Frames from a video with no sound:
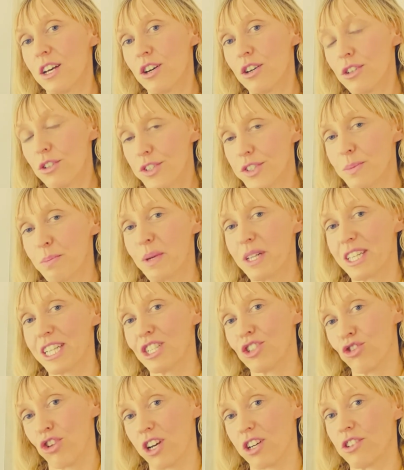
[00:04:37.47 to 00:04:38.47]
ultimately
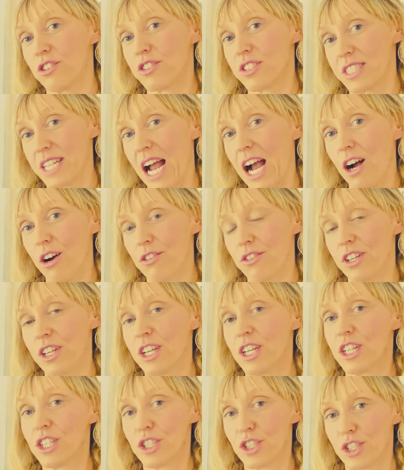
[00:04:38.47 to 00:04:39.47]
trickles down
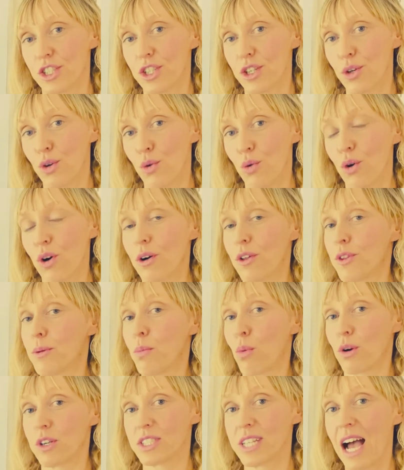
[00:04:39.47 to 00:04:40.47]
to the
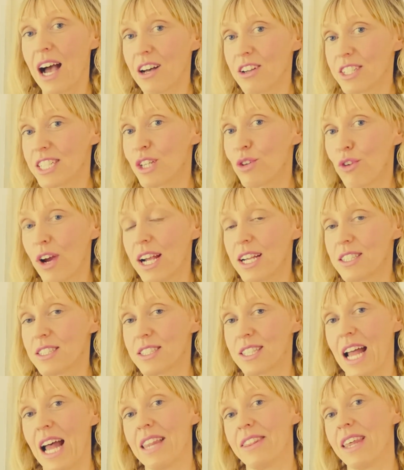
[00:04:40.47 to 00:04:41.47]
mortality rates
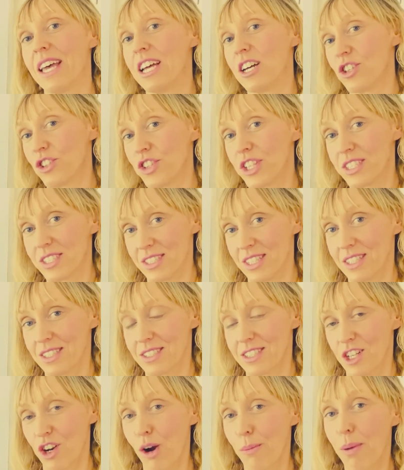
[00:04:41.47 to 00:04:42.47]
and the illnesses
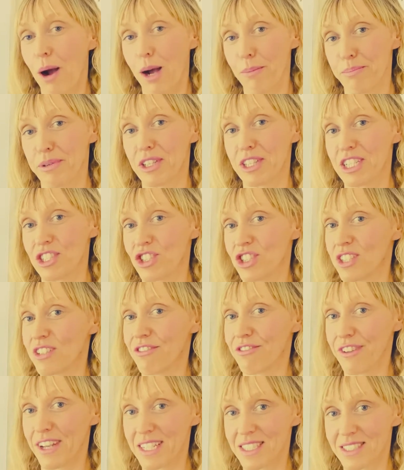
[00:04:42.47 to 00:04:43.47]
that our population
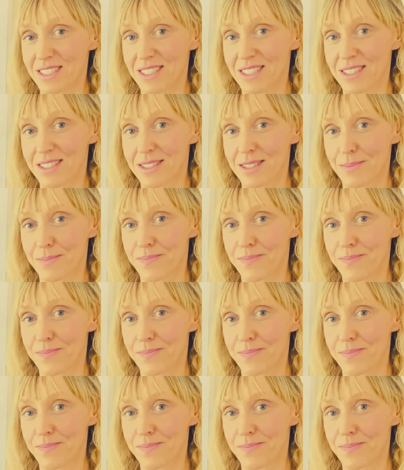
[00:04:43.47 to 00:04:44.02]
faces.